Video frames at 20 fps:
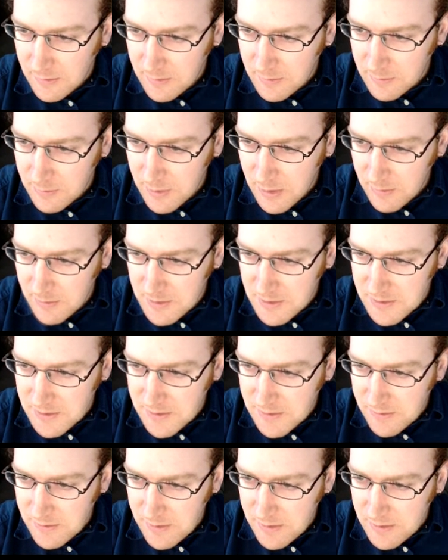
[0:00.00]
Probably just
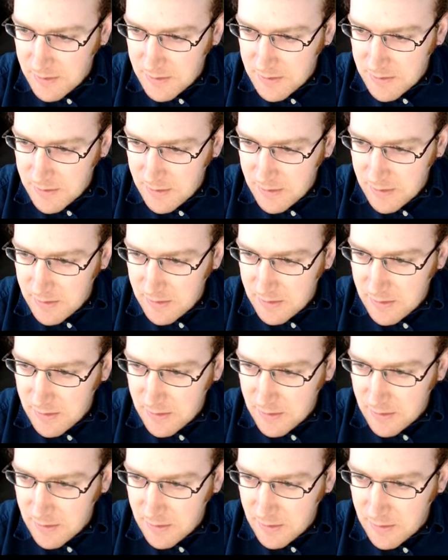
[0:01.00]
do this, right? And
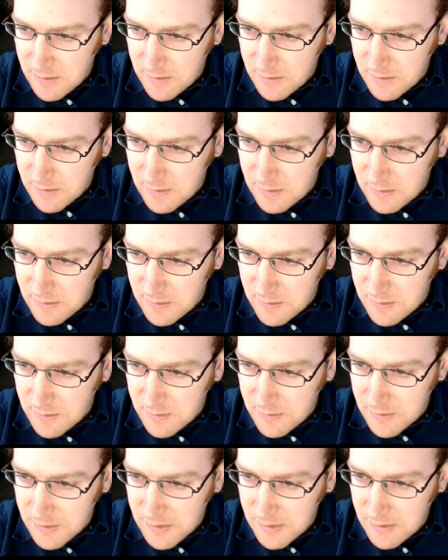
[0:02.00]
then I
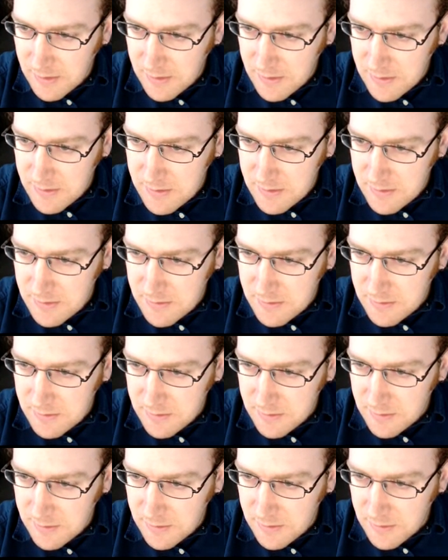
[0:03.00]
go like this,
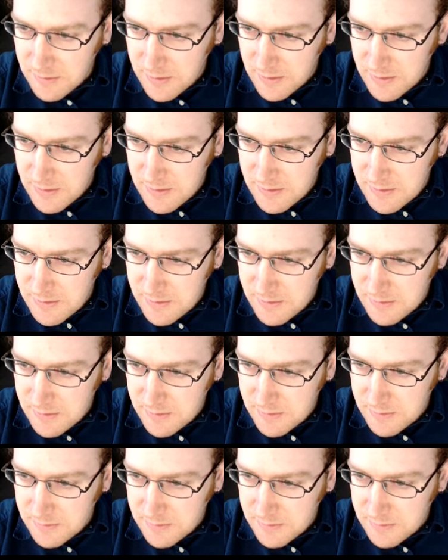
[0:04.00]
or like this.